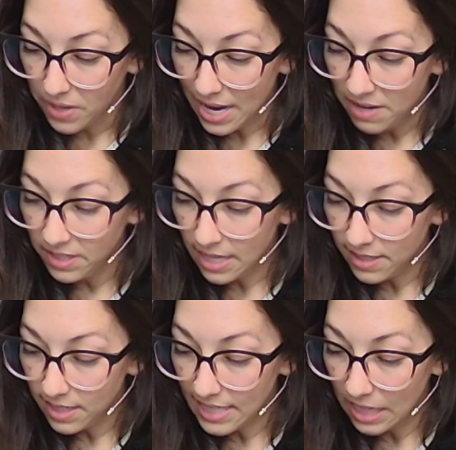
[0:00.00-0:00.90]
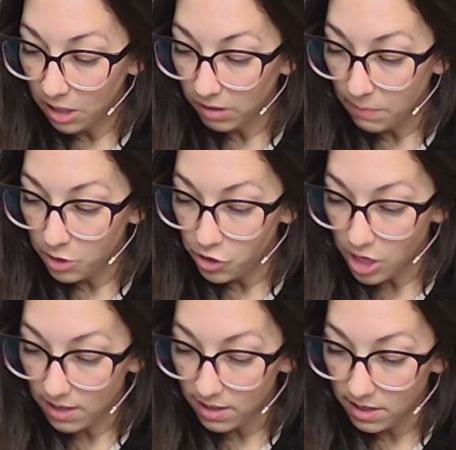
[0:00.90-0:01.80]
I have sent a telegram to
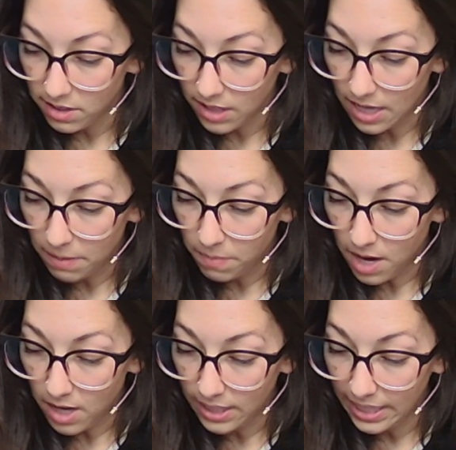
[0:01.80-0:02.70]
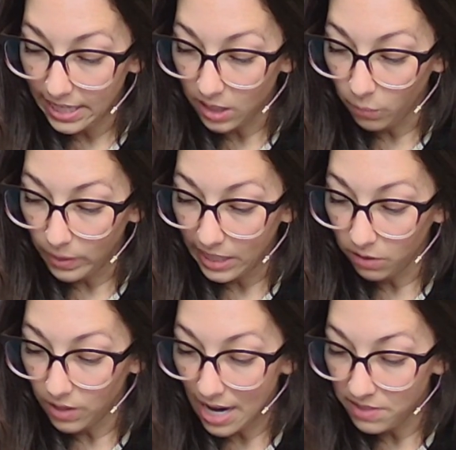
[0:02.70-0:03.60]
Jonathan to come on here when he
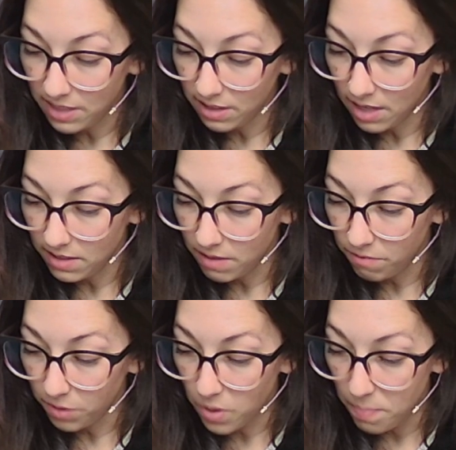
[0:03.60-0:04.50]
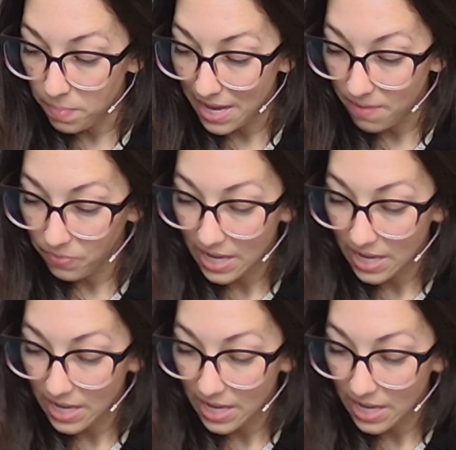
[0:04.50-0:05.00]
arrives in London from Whitby.